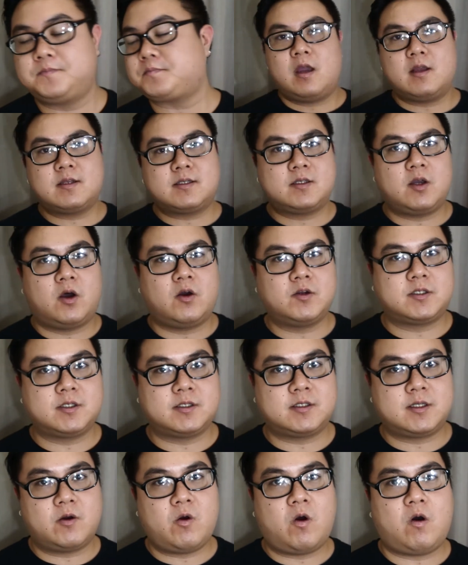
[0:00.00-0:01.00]
And so
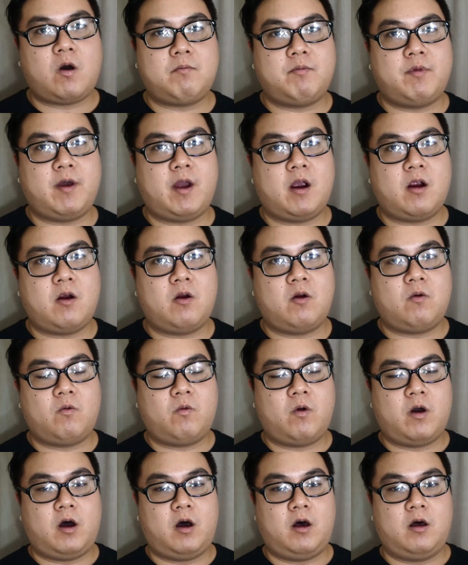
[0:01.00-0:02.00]
to go up there
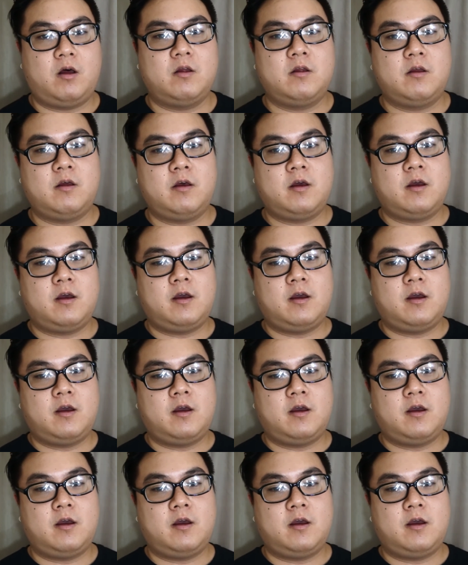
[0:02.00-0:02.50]
while